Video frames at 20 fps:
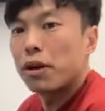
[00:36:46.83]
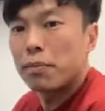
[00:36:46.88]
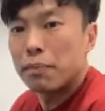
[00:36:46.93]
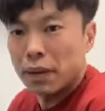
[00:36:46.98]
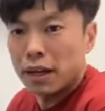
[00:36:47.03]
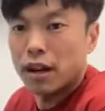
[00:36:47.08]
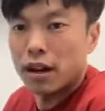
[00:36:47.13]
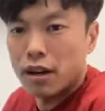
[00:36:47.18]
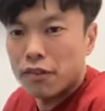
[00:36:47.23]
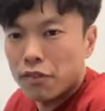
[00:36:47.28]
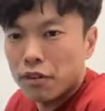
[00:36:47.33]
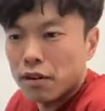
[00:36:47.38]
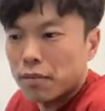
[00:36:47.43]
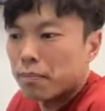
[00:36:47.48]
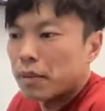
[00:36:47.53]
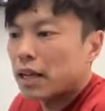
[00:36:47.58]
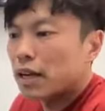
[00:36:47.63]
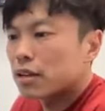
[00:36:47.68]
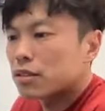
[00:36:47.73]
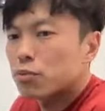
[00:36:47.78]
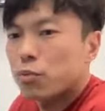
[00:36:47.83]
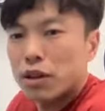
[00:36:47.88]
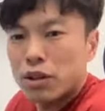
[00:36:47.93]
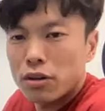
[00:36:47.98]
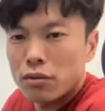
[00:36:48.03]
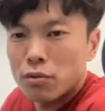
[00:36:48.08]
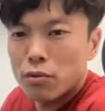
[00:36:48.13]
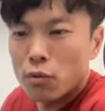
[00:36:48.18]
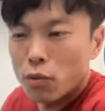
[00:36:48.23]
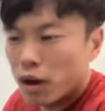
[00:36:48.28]
be careful because we
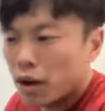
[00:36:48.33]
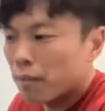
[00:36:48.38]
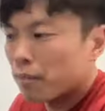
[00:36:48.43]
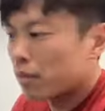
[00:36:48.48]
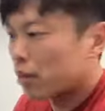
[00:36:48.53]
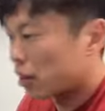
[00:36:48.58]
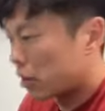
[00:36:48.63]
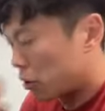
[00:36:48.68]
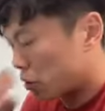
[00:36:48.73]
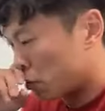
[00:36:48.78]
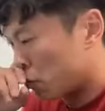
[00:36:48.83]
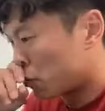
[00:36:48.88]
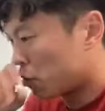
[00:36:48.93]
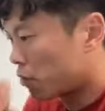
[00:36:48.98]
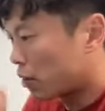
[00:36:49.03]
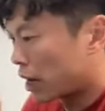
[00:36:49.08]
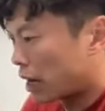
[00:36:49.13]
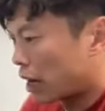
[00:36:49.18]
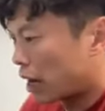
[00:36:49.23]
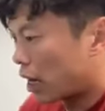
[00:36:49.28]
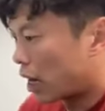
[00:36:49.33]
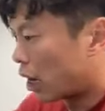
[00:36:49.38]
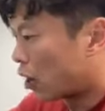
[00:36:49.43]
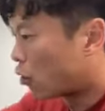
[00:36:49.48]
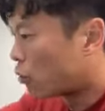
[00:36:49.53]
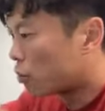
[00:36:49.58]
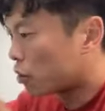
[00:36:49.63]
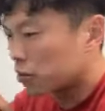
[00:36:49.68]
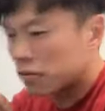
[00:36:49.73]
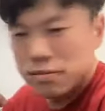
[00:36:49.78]
don't want you
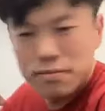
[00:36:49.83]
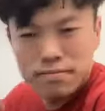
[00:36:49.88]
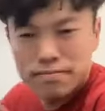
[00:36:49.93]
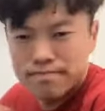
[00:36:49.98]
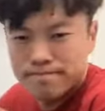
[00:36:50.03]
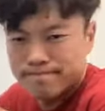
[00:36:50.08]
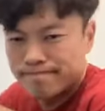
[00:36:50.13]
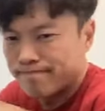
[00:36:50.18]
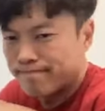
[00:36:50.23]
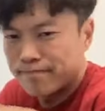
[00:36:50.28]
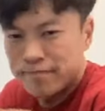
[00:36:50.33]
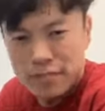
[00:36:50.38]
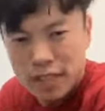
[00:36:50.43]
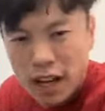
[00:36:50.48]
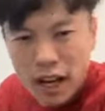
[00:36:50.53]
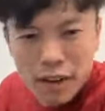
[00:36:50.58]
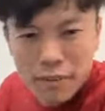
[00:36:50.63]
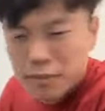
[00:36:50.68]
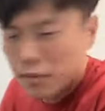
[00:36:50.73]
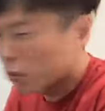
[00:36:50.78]
almost done